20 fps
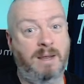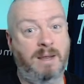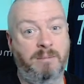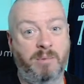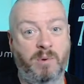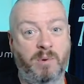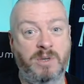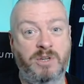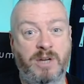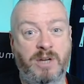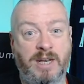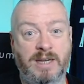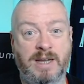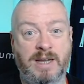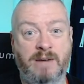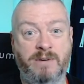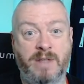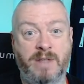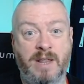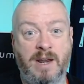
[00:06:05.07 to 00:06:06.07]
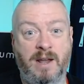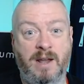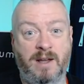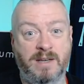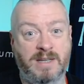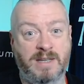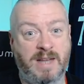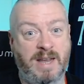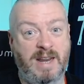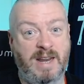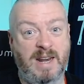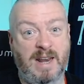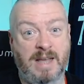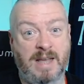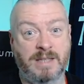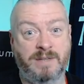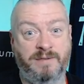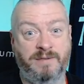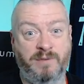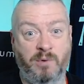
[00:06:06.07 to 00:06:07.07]
But once you get down to the last 8,
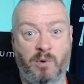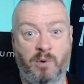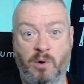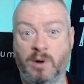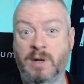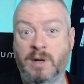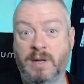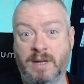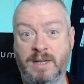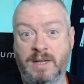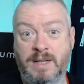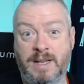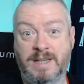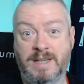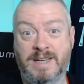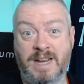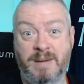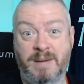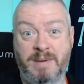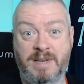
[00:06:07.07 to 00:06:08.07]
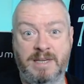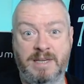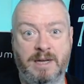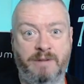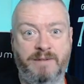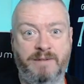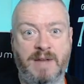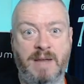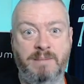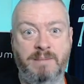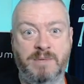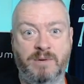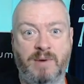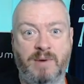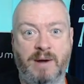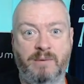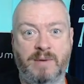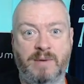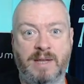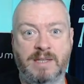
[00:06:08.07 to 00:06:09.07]
last 4, there's going to be tough games
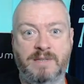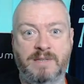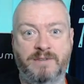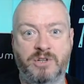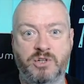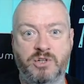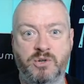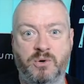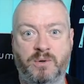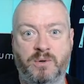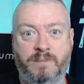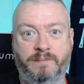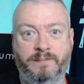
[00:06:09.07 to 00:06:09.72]
around, that's for sure.